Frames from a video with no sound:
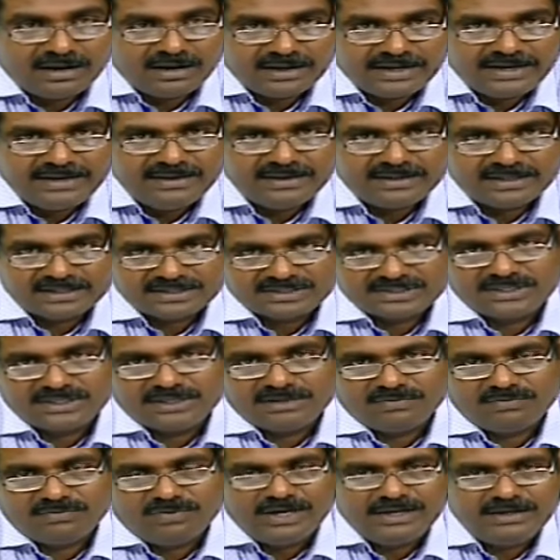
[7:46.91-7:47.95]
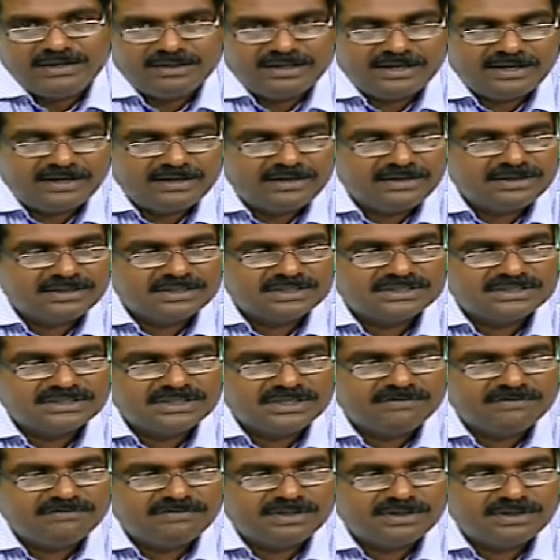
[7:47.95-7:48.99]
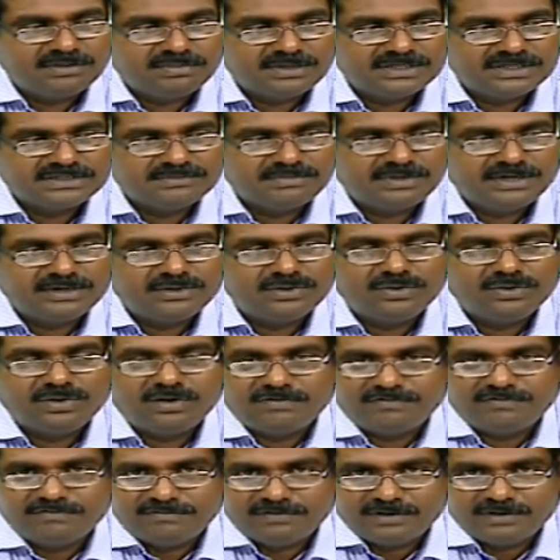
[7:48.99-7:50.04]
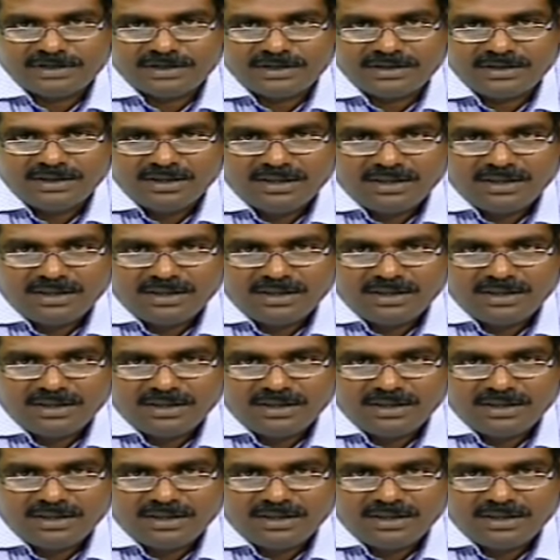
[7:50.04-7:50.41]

interesting. Why they are interesting from the perspective of